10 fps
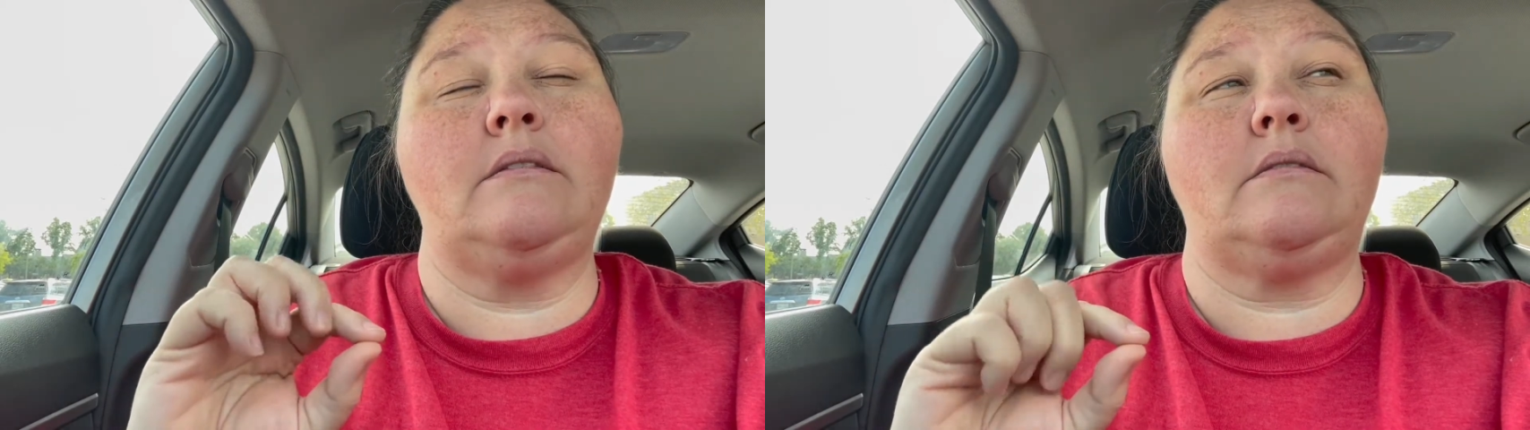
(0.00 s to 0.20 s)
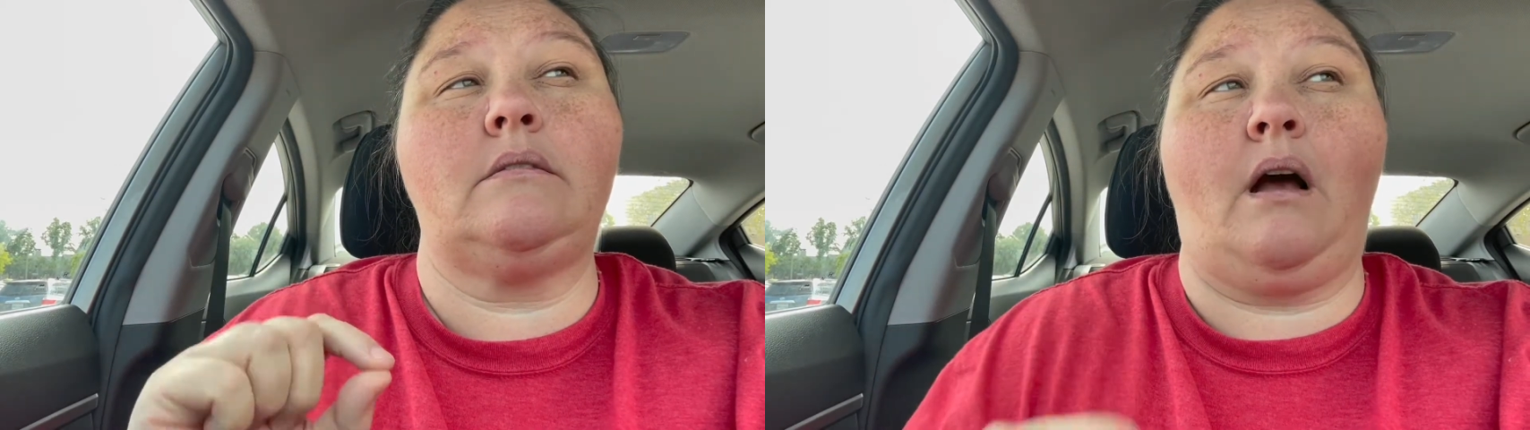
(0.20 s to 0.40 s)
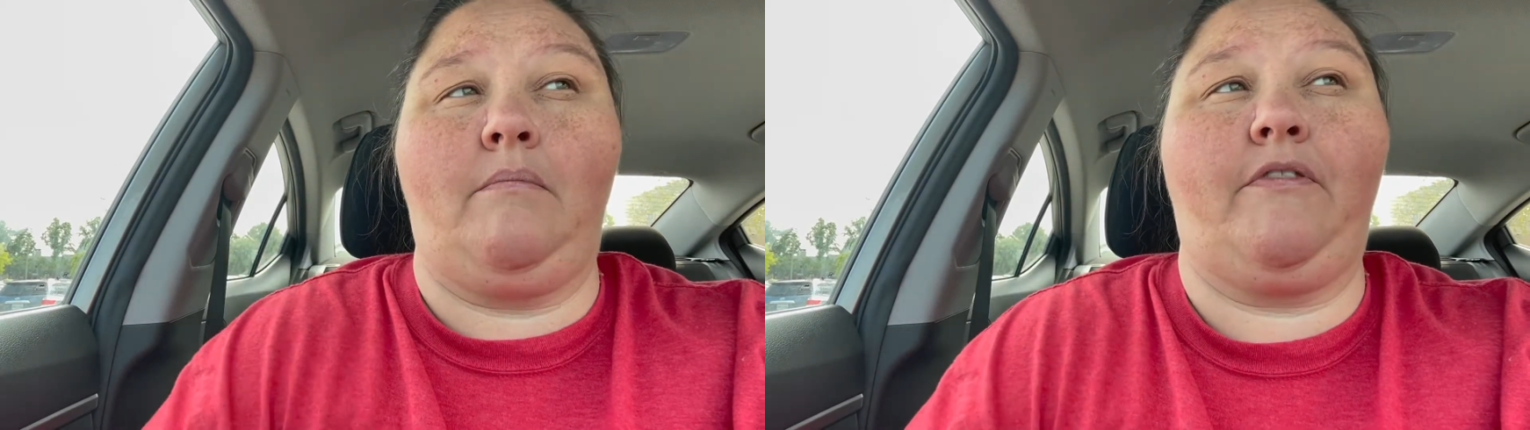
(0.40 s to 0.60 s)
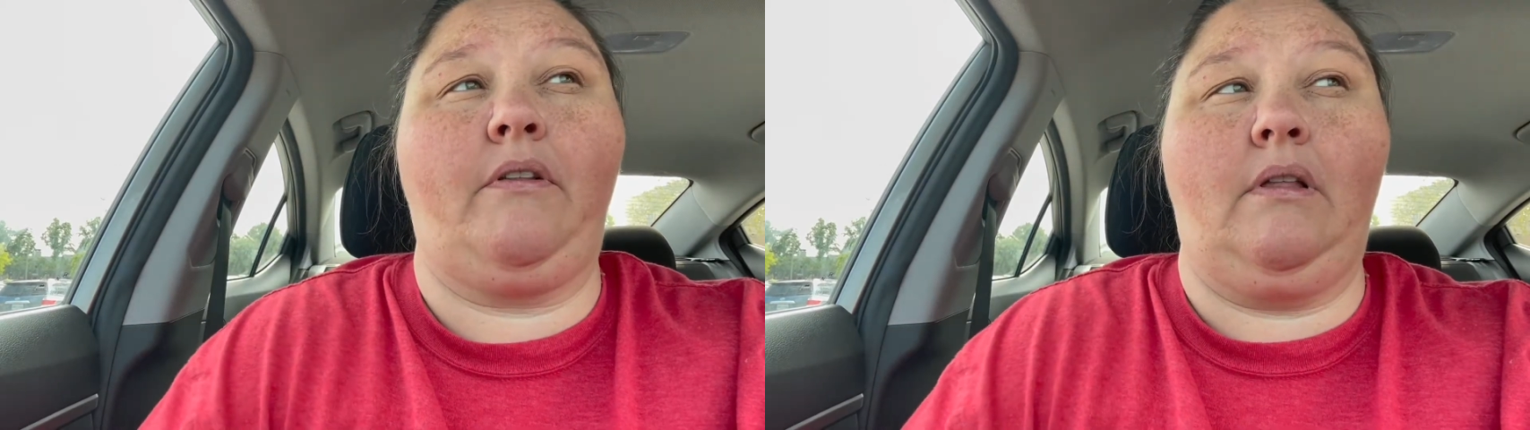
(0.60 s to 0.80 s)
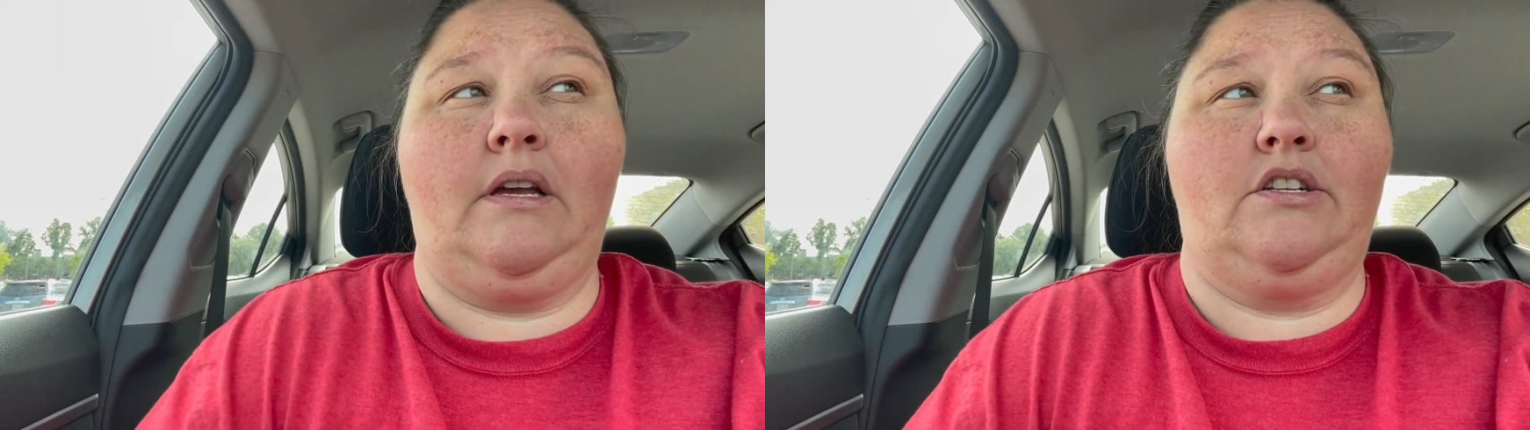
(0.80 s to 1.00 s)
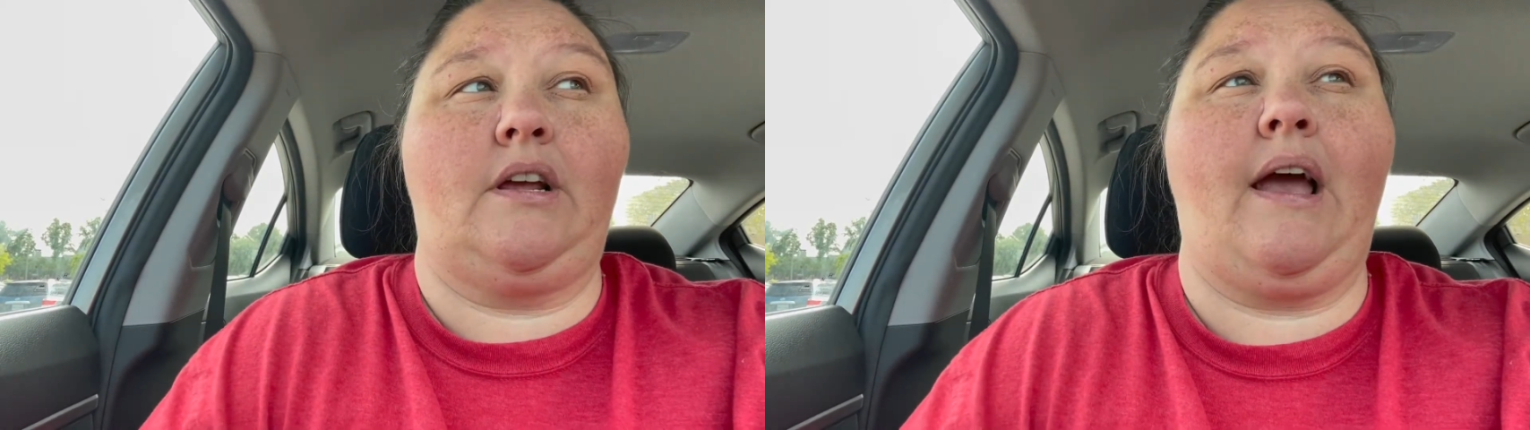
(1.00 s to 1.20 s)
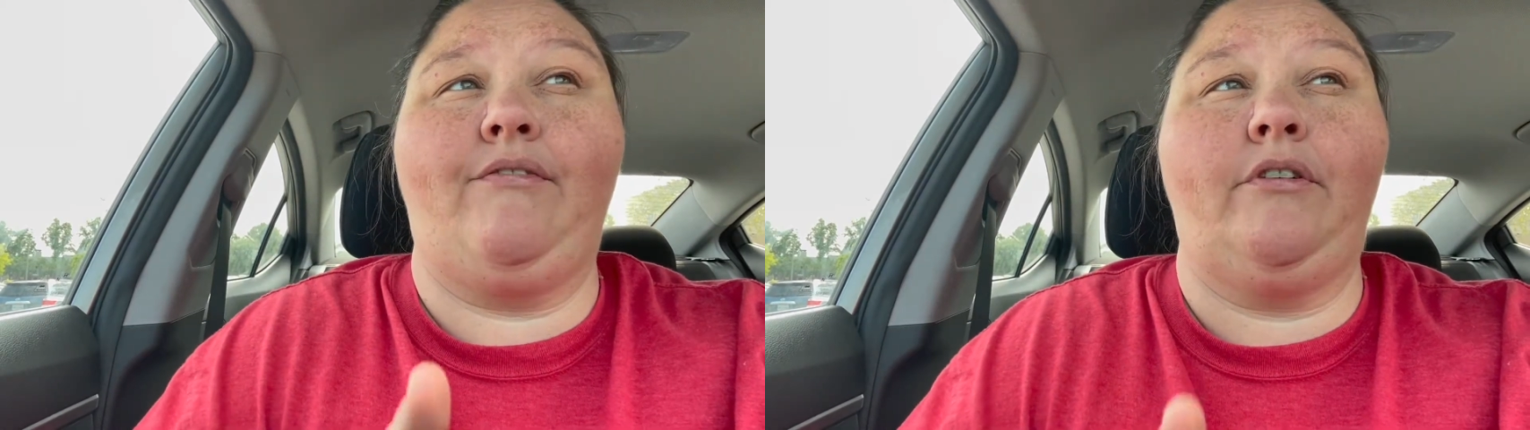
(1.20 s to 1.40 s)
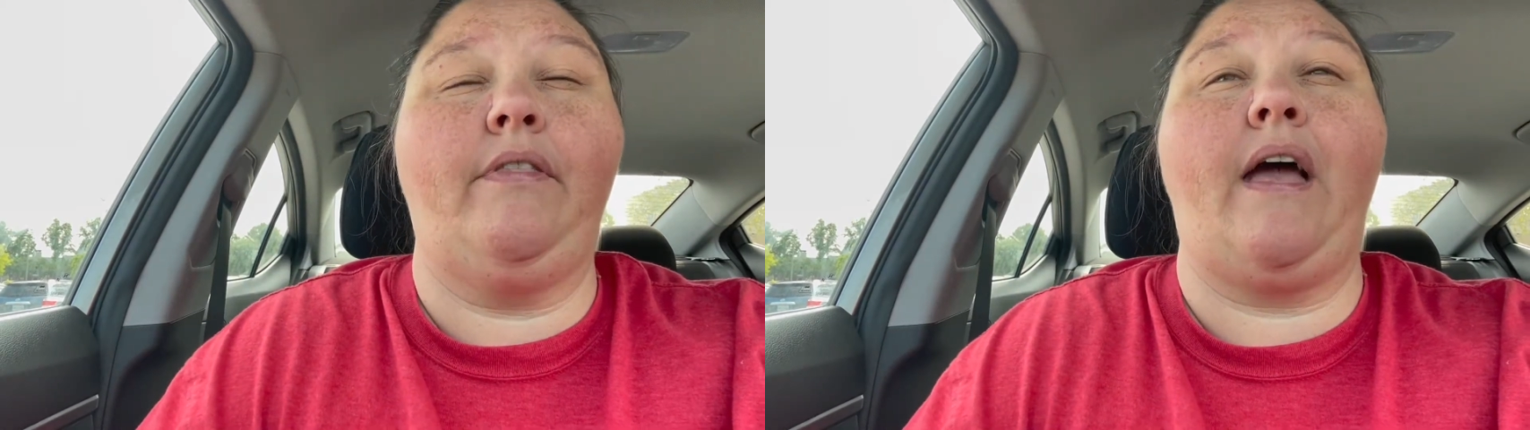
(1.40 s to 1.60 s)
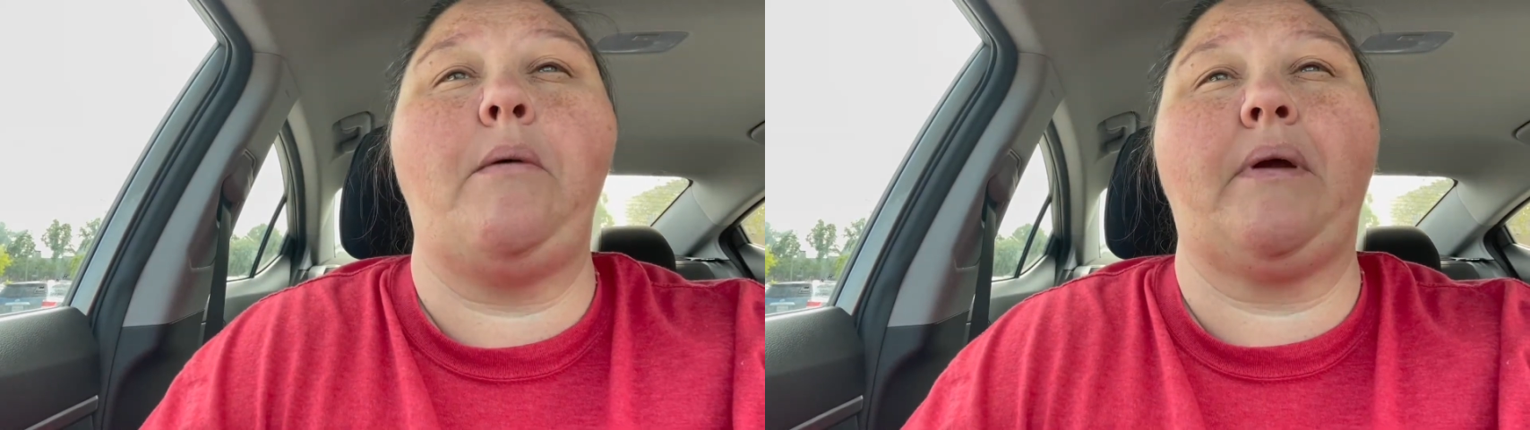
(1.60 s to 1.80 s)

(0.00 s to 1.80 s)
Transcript: stop for lunch after that,